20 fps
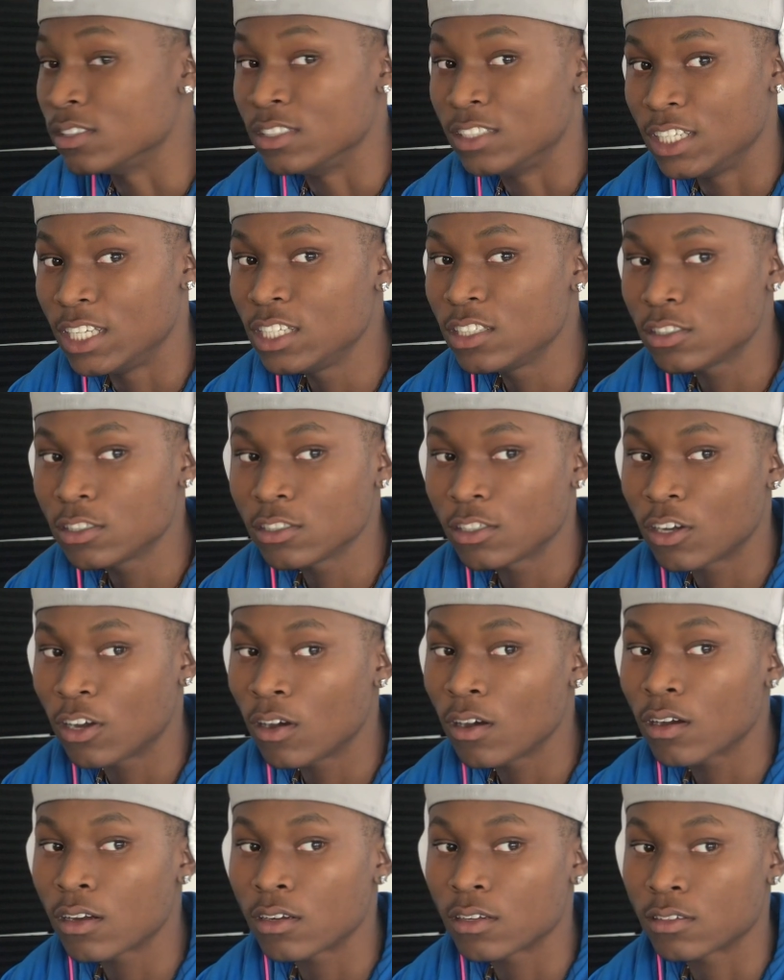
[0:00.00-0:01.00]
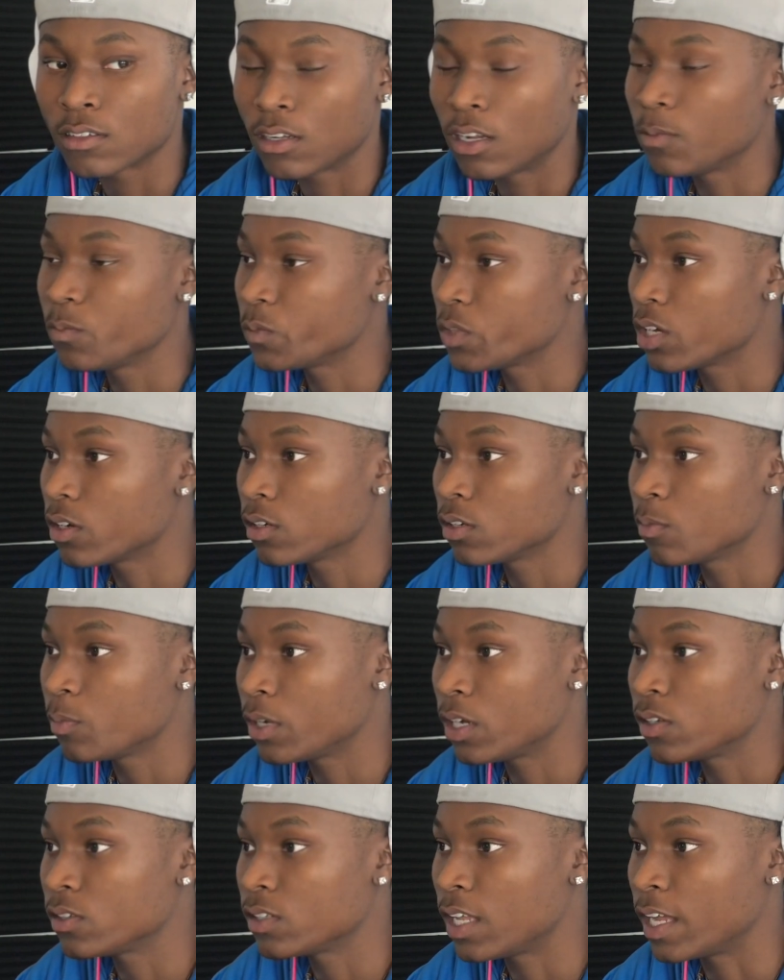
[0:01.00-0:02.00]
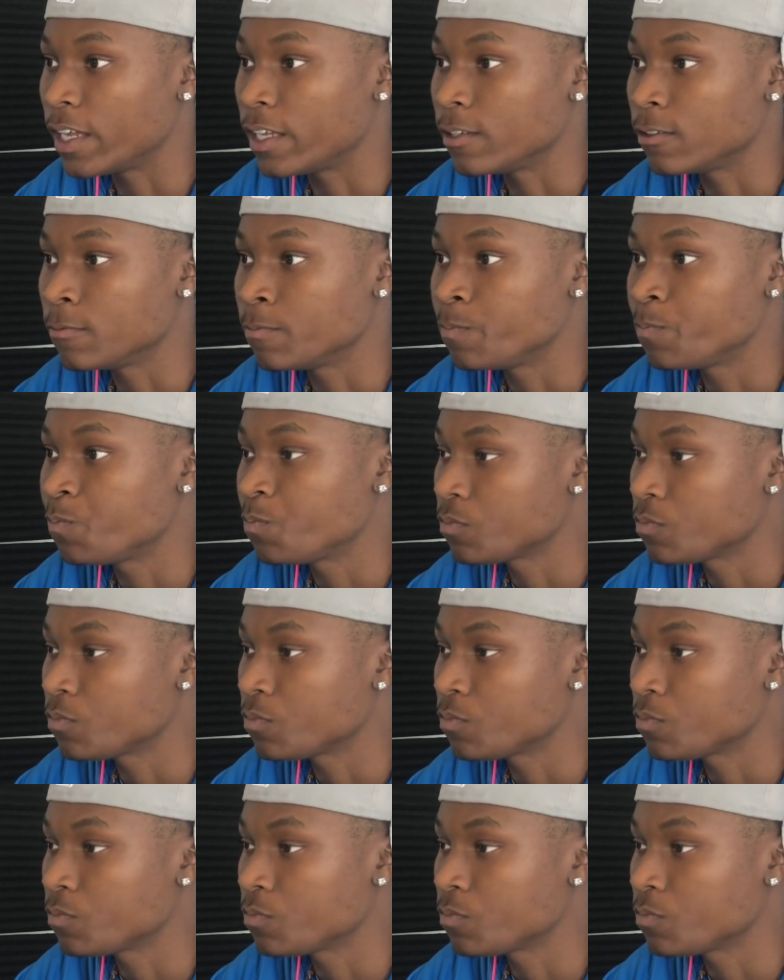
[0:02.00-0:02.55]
Decent car. I'm talking about like